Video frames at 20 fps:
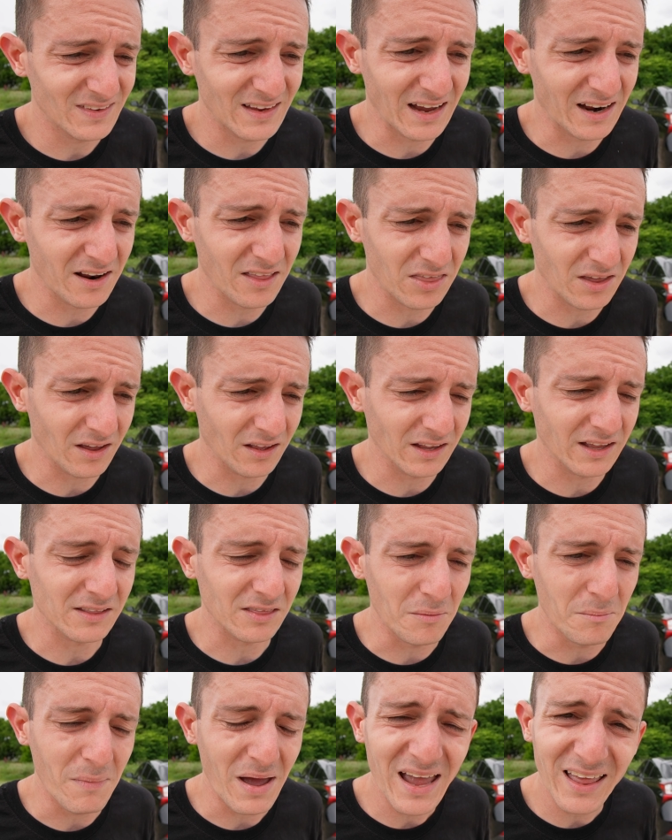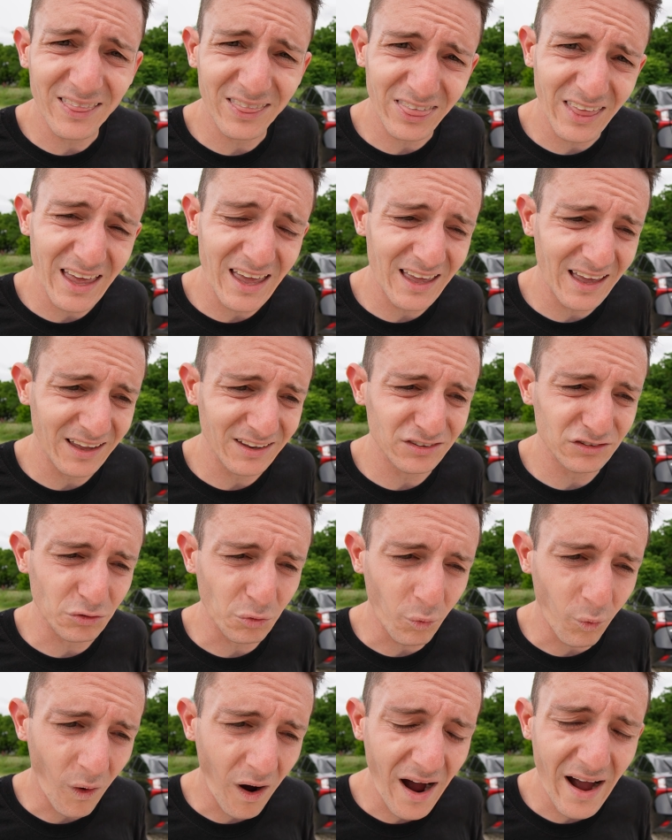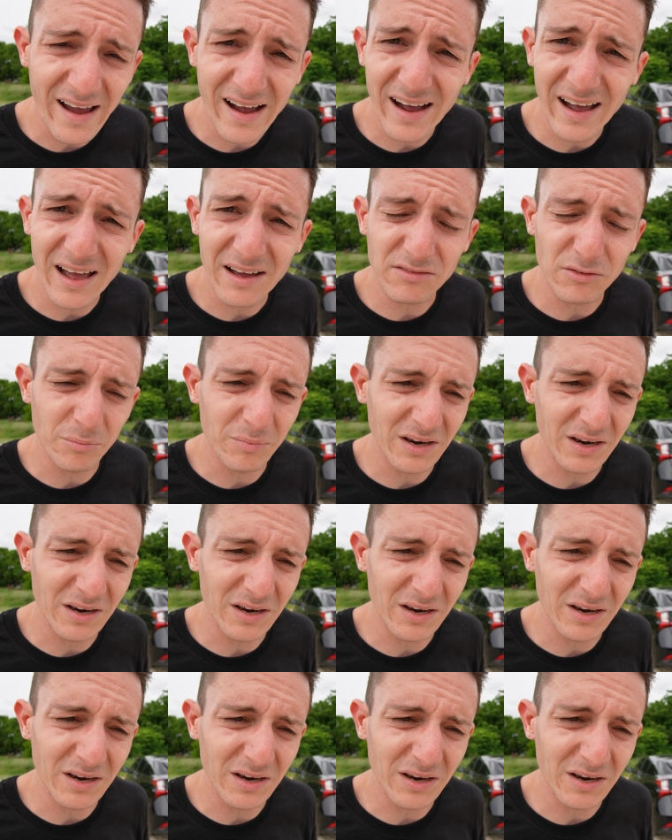kind of the, like the main thing as to why I haven't